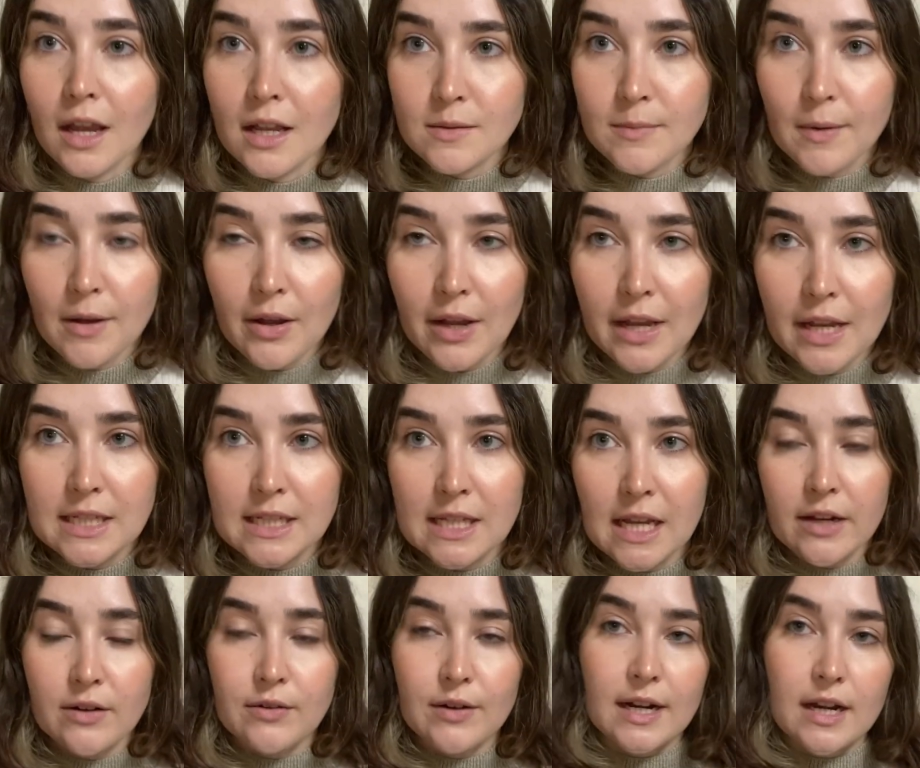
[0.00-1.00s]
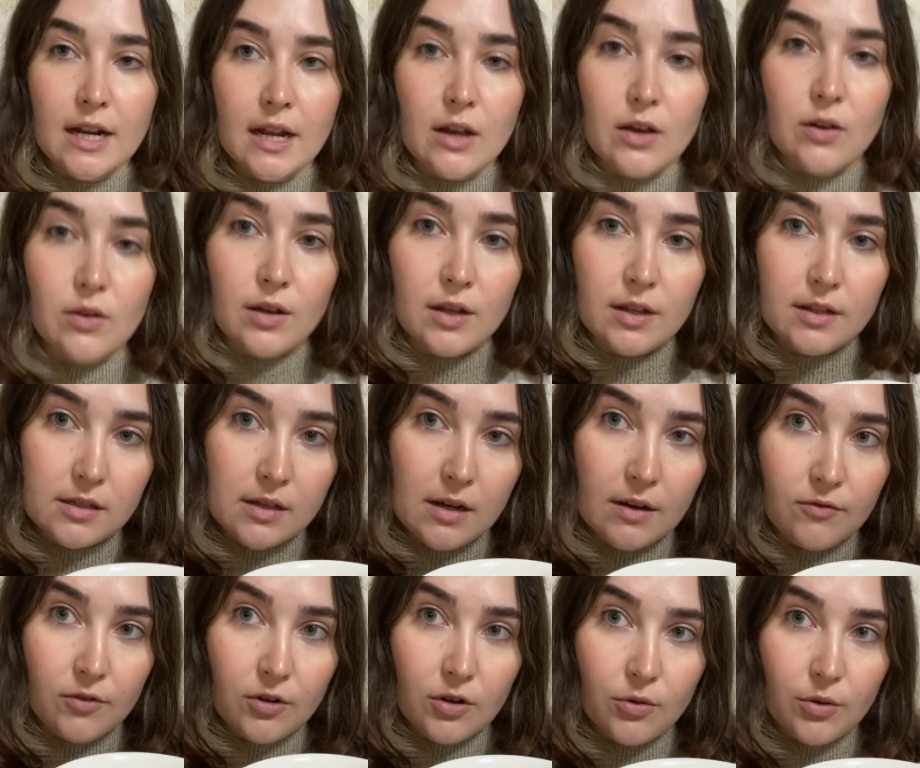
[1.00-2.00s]
It's about 8:10 right now. It's time
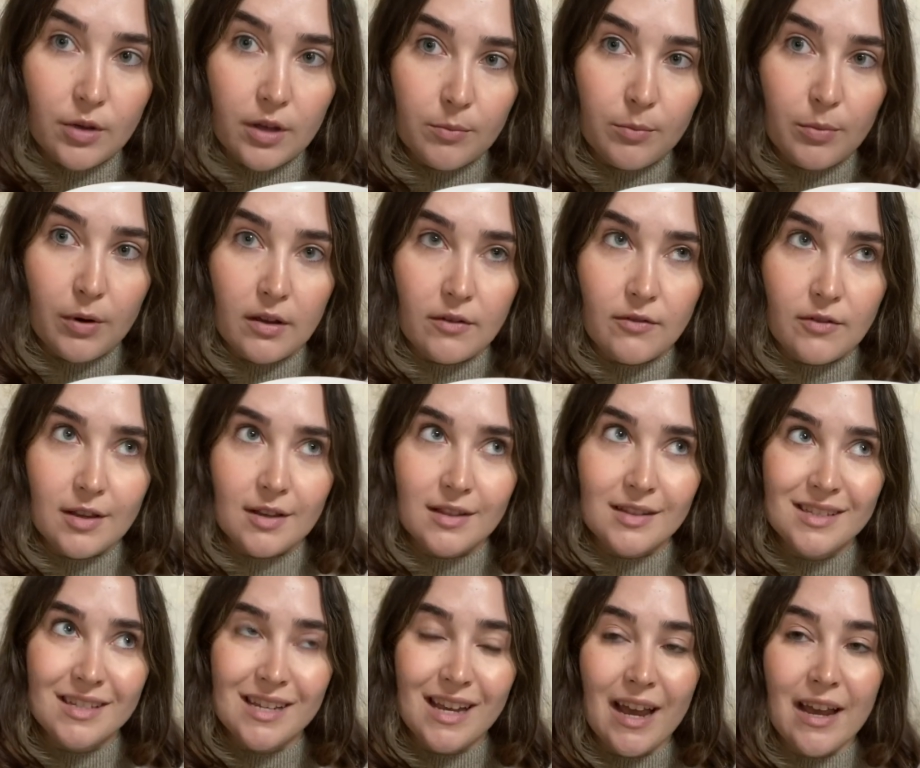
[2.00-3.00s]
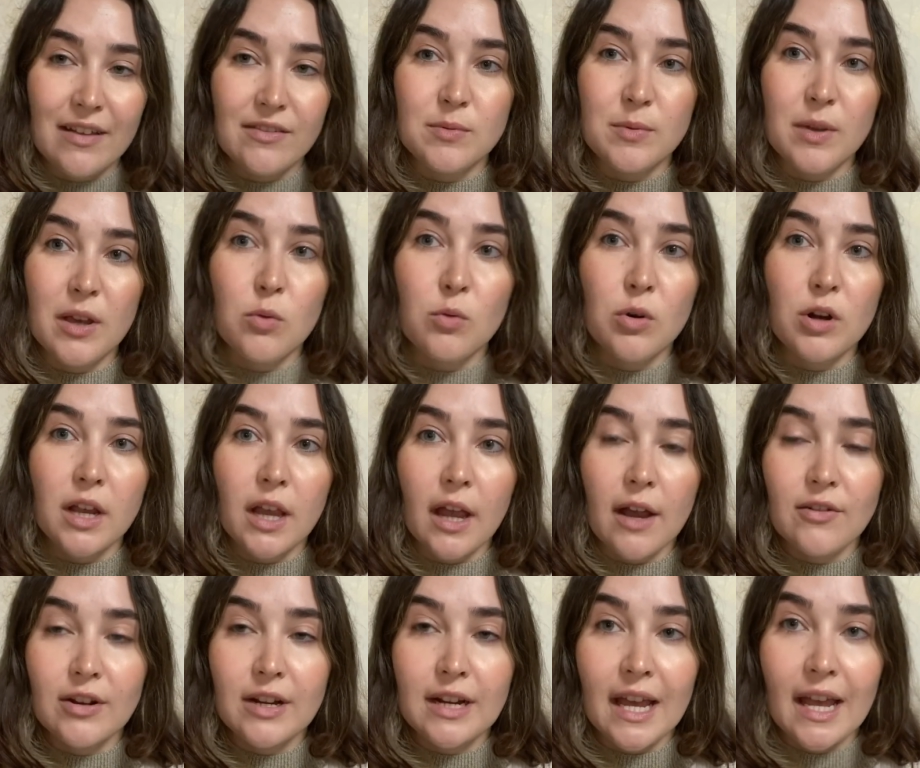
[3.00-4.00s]
for a quick breakfast. I have to be at work
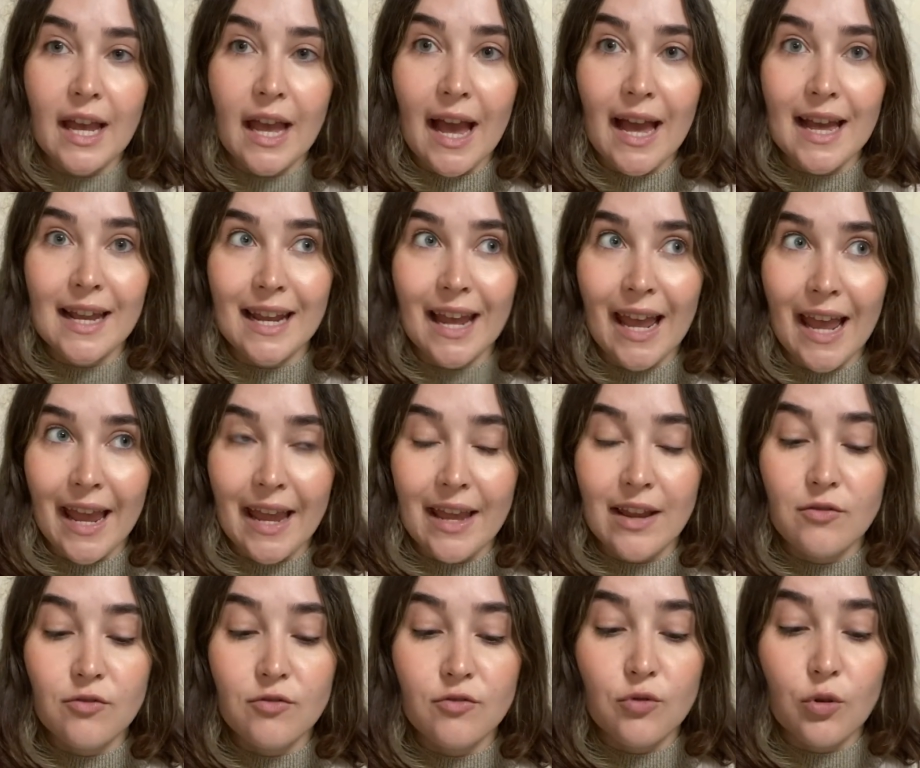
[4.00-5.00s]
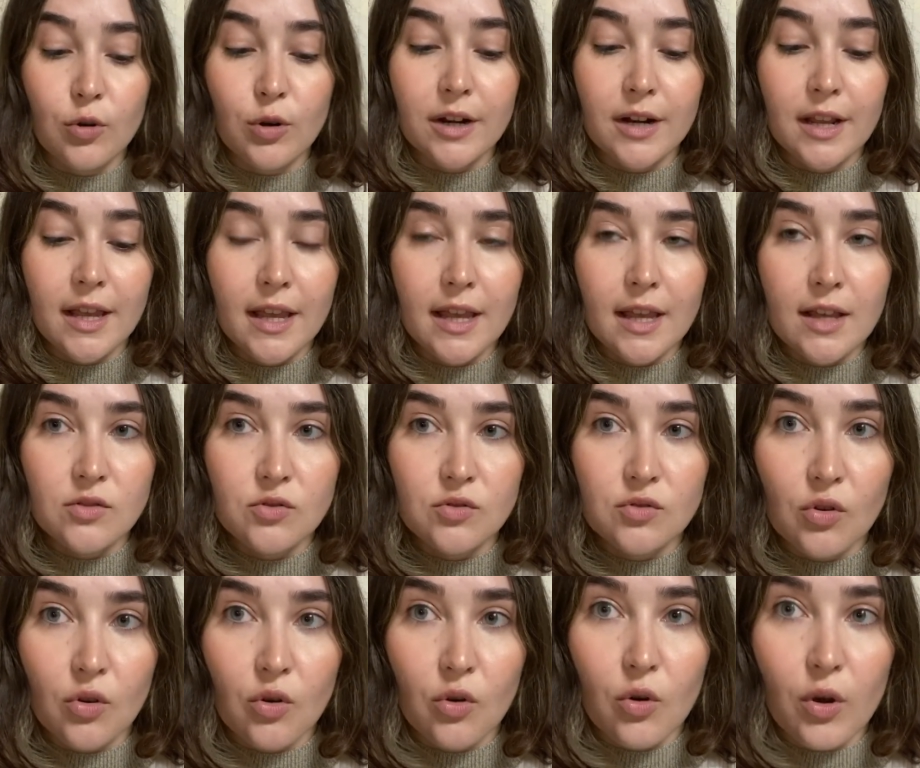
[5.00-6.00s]
every day at 8:40.
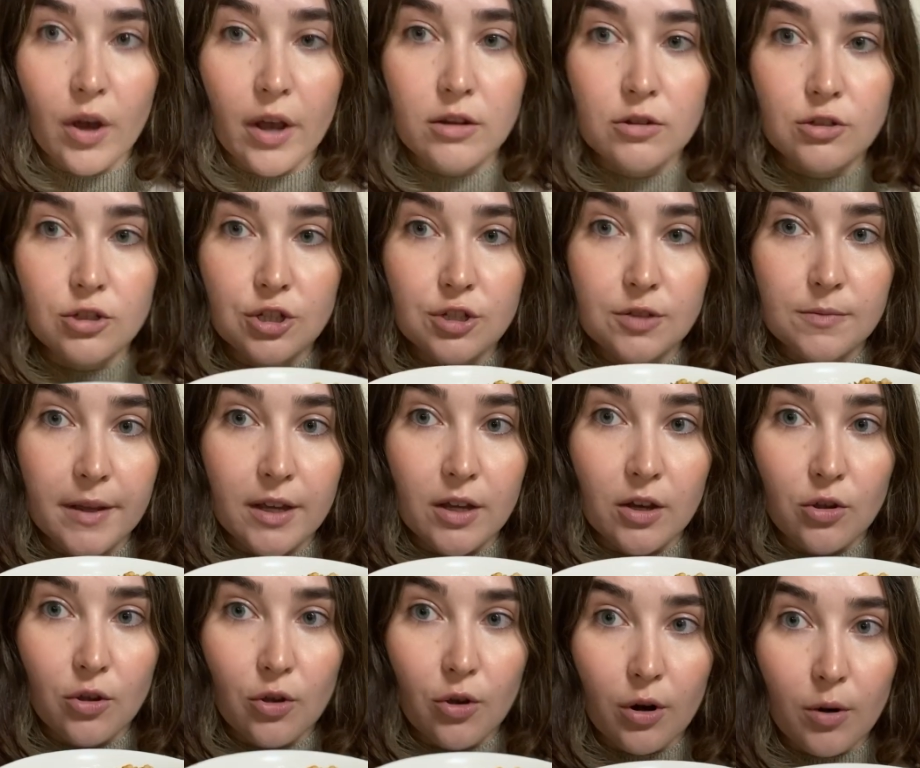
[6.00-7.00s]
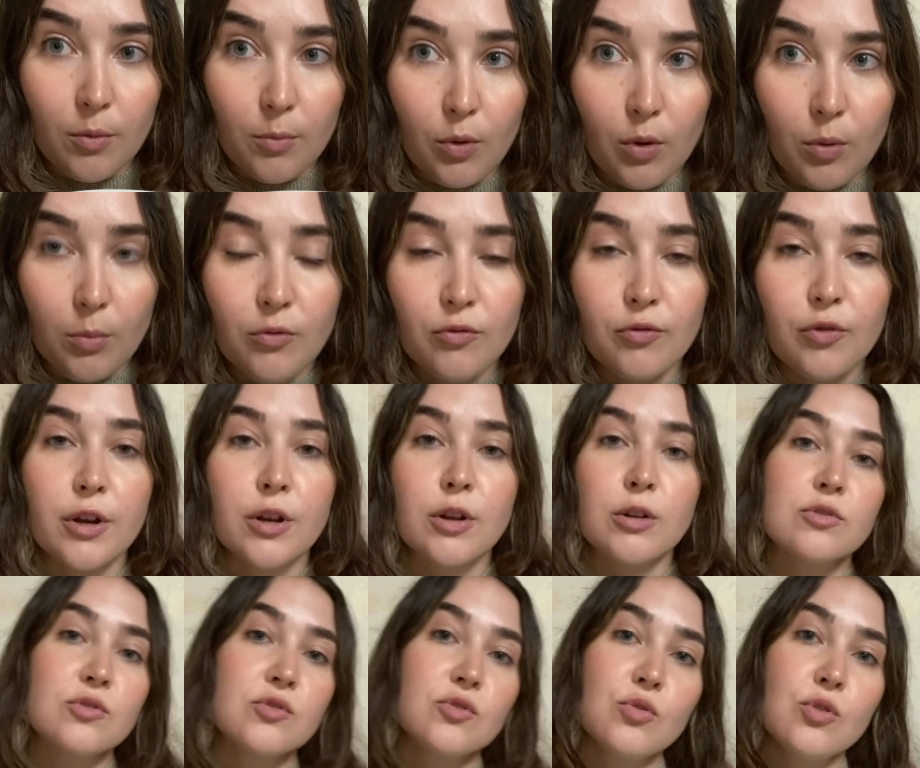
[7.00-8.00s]
So I usually just make a yogurt bowl before I go
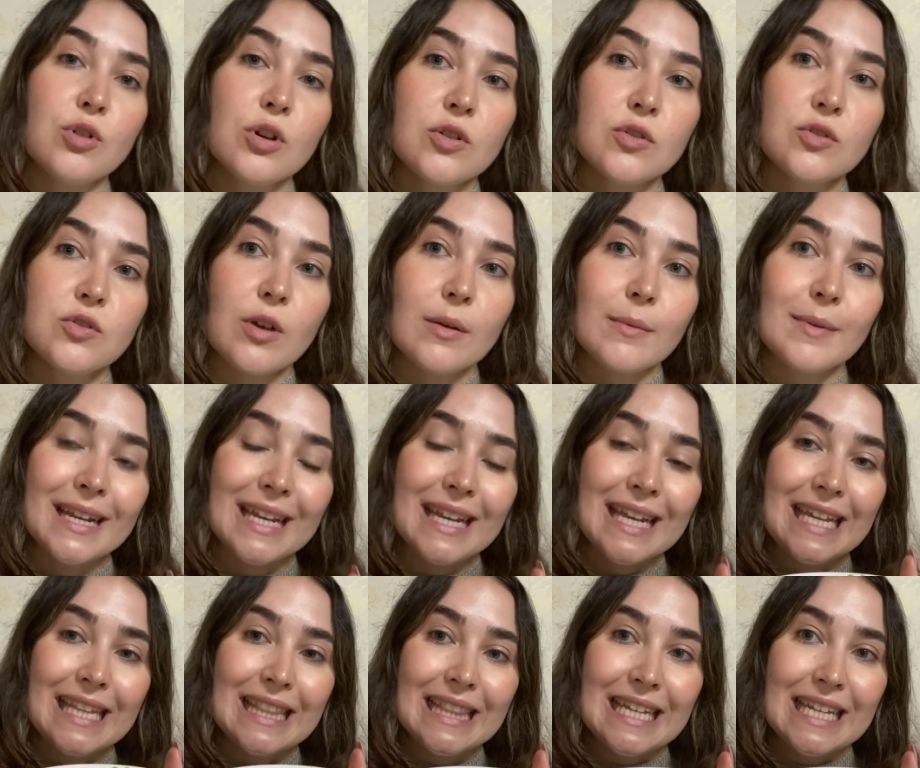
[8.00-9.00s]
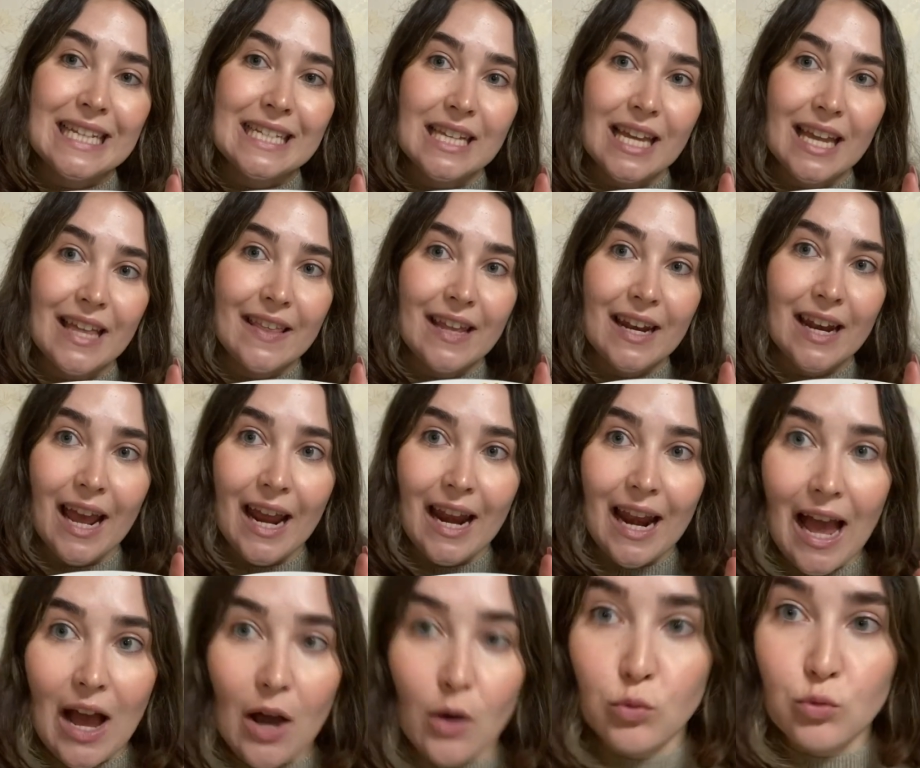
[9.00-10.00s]
to school. So I'm gonna eat this and then head
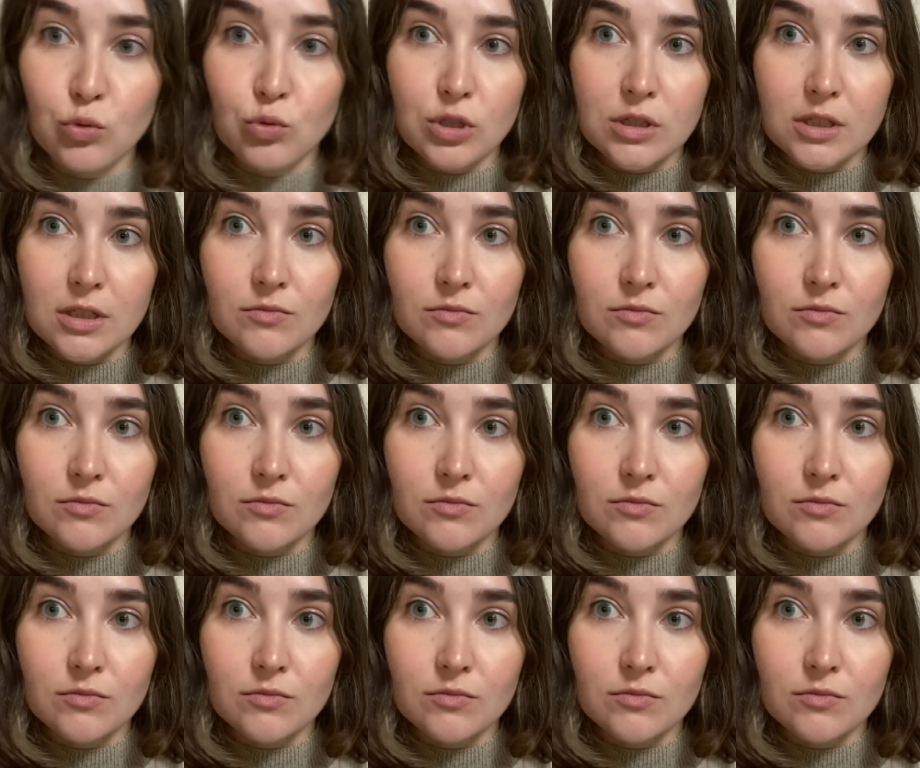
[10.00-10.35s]
out.